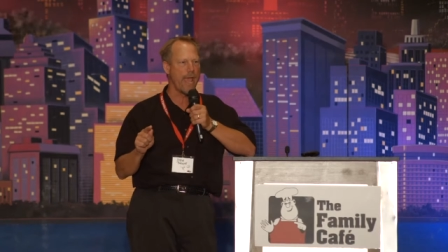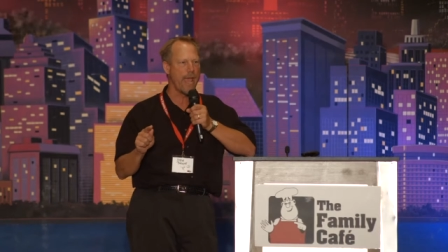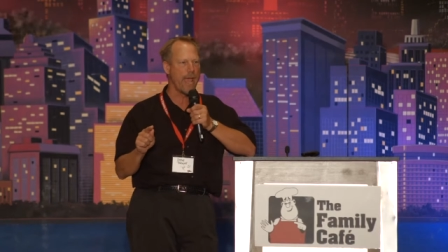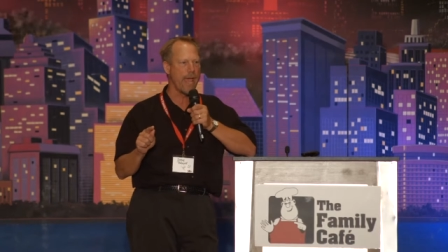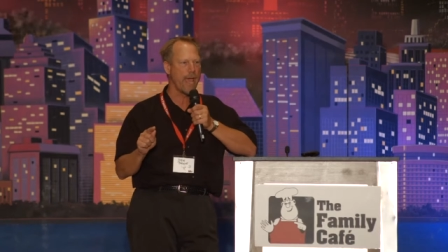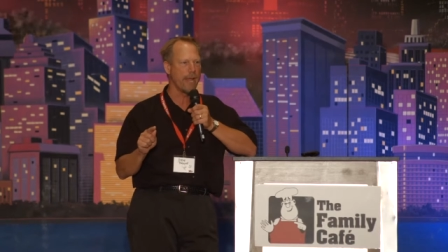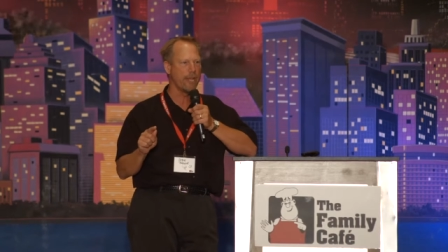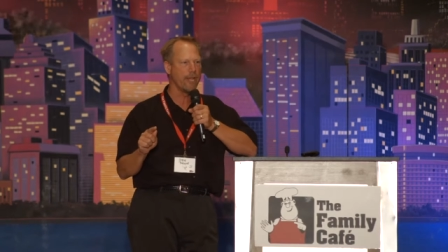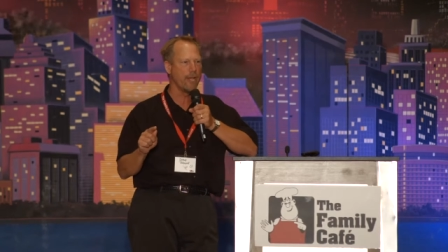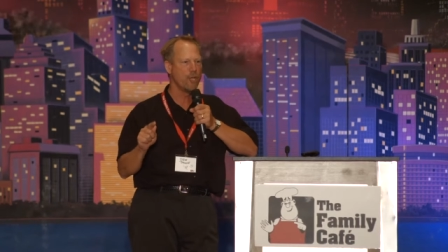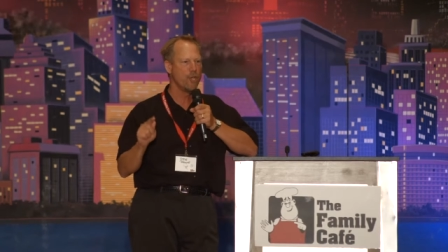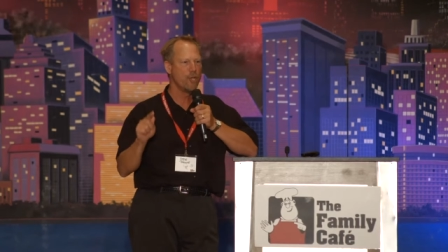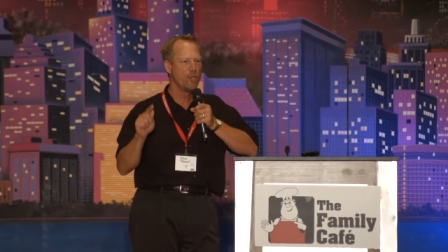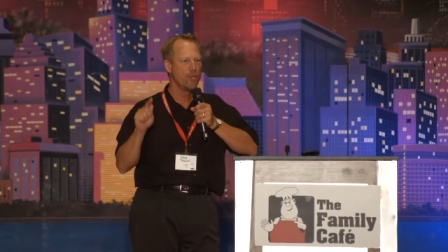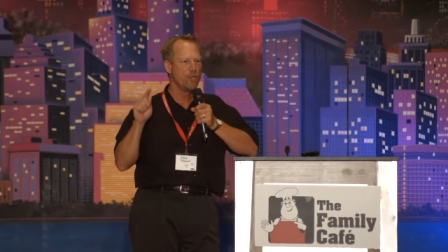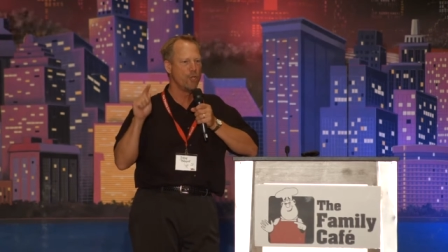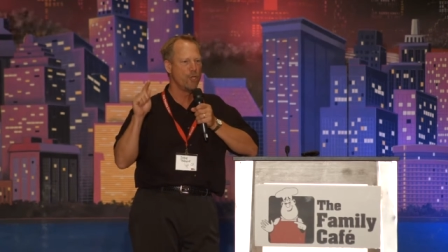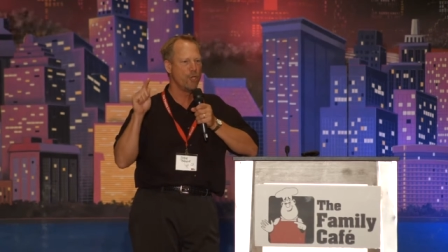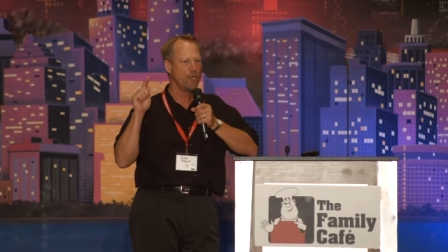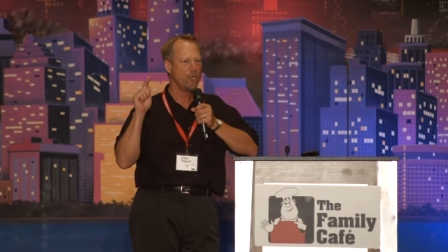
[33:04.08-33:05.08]
Dad,
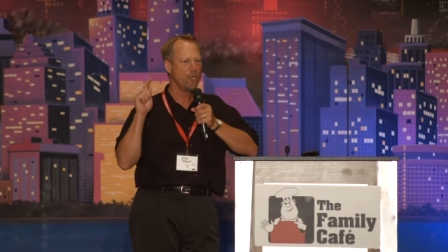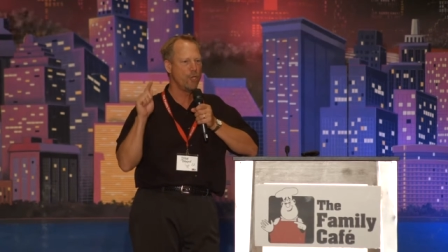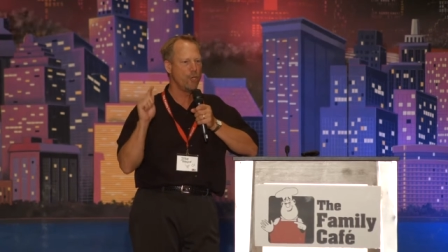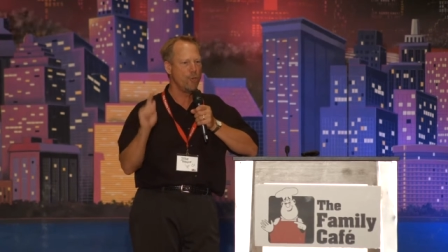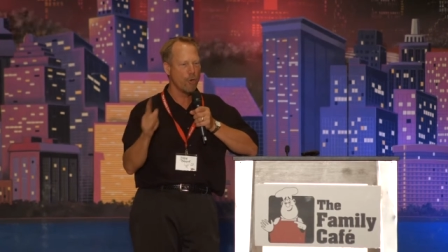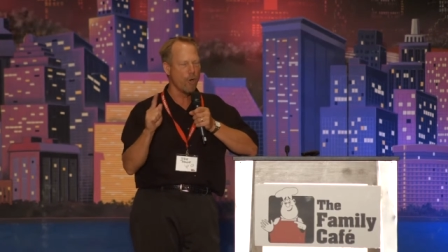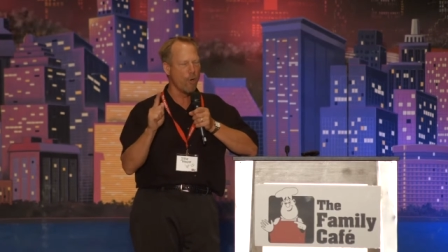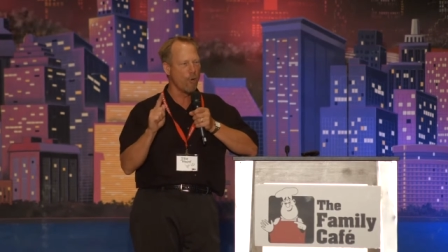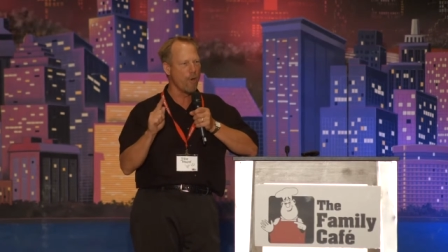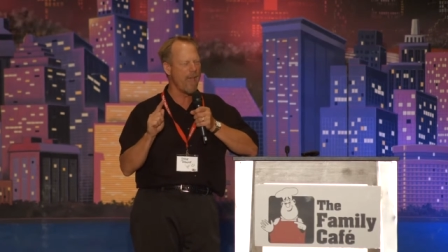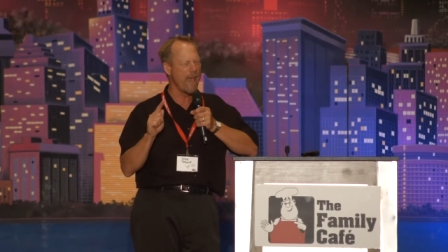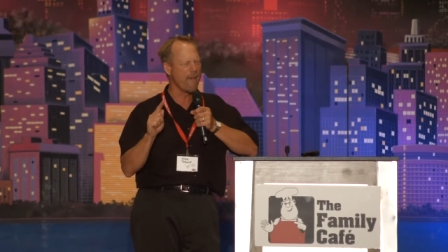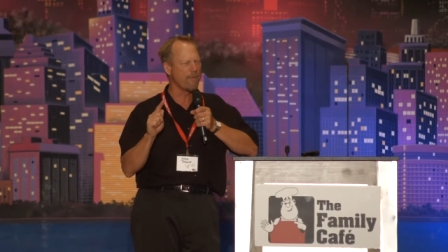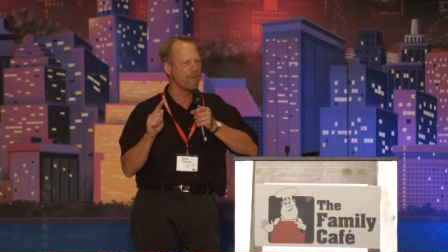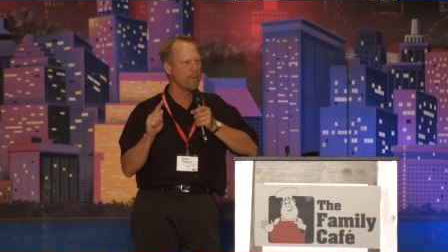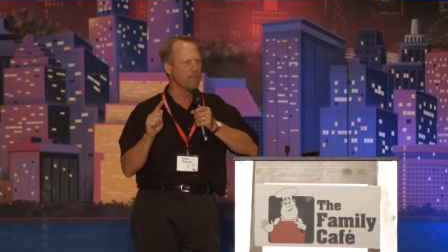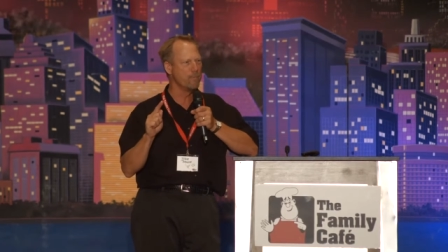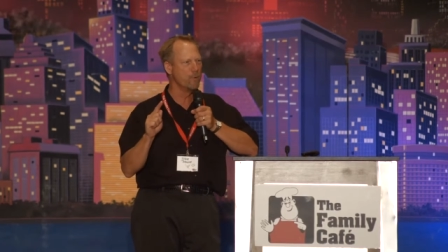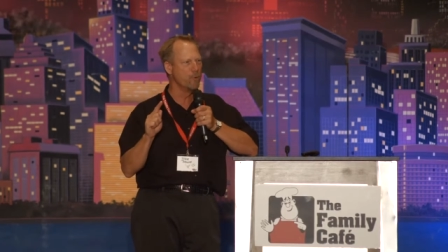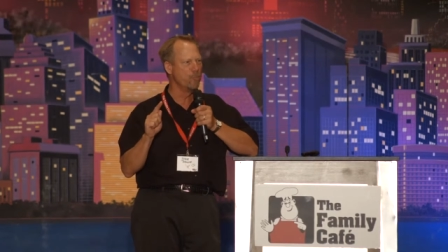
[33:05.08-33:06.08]
you don't
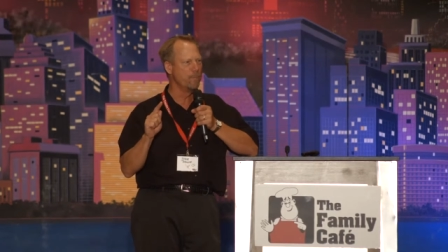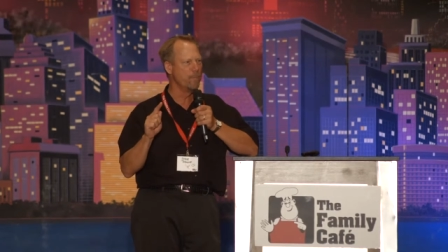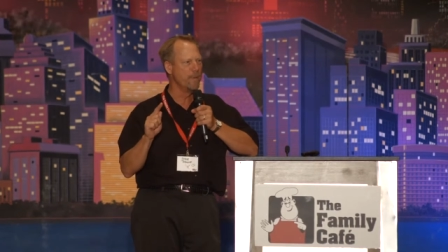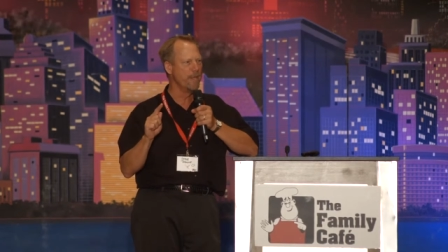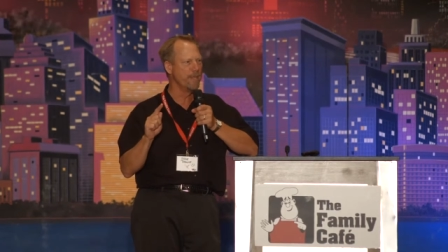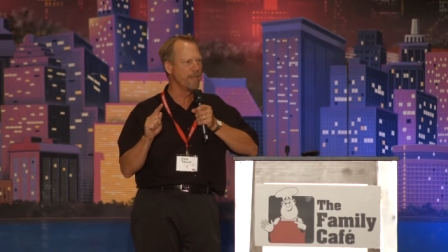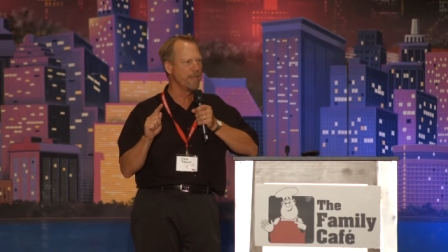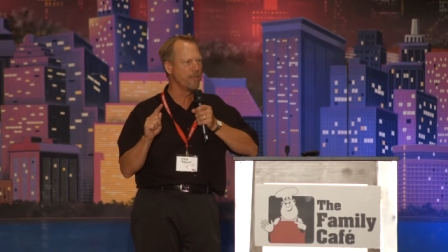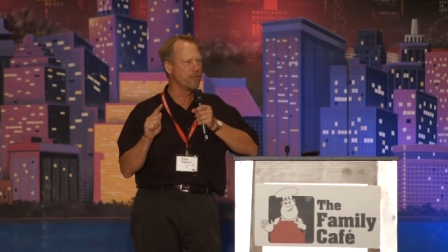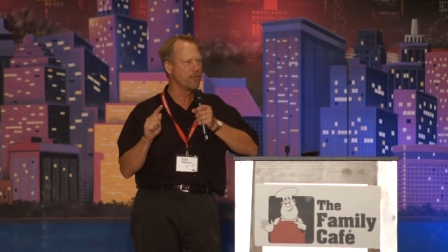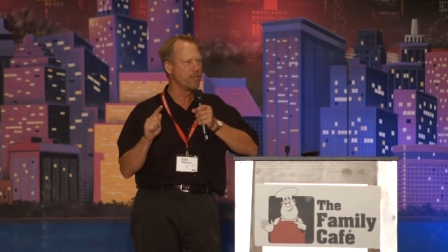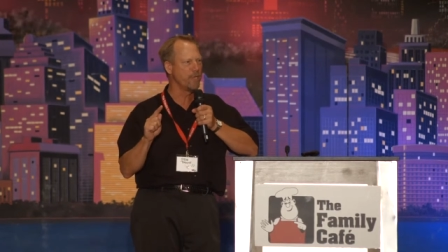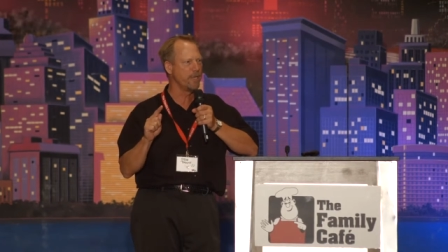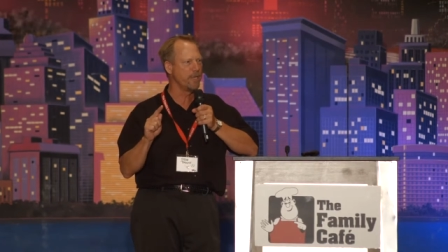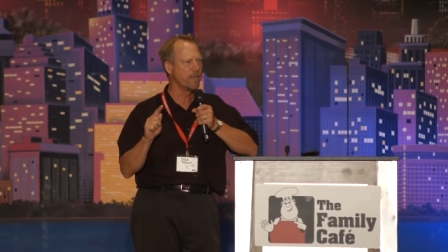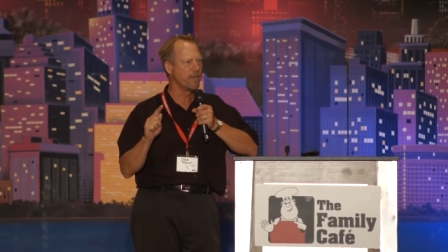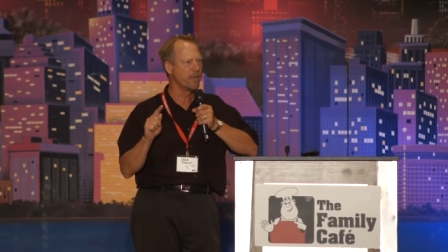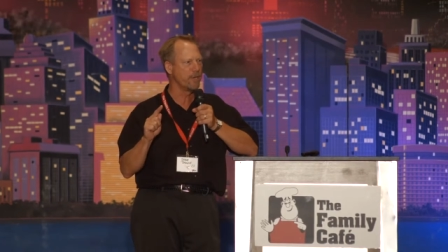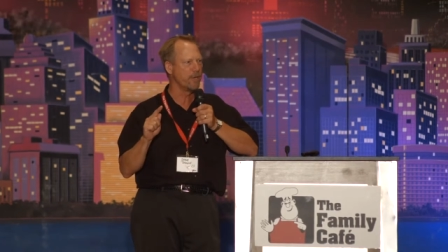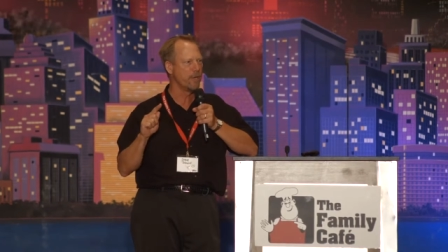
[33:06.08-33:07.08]
have to move me this
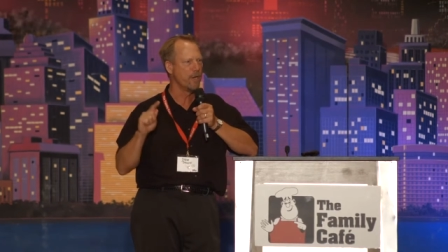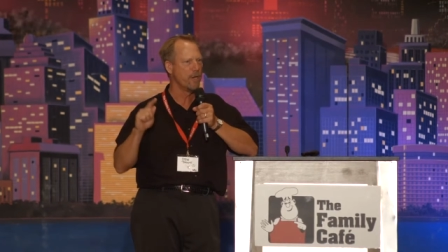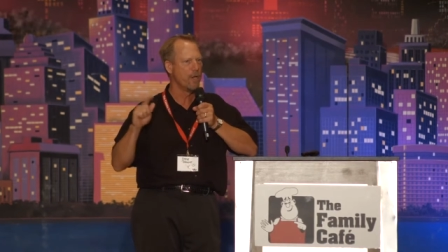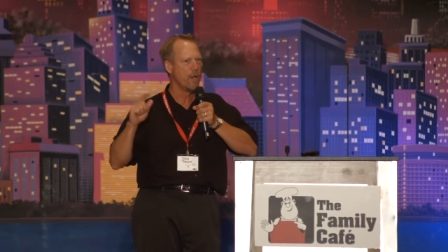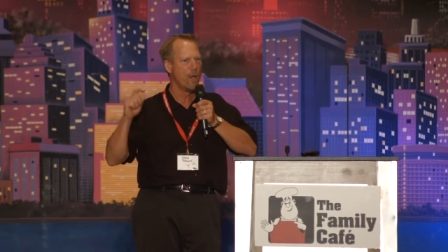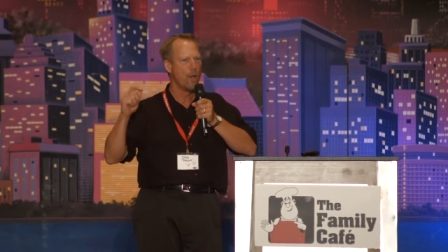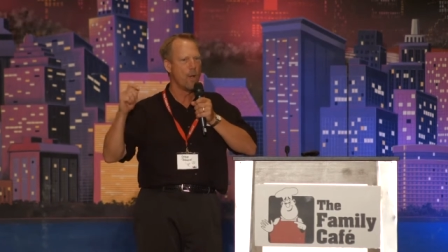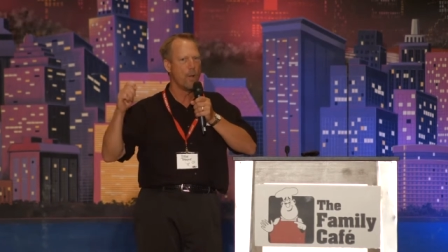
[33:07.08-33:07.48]
year.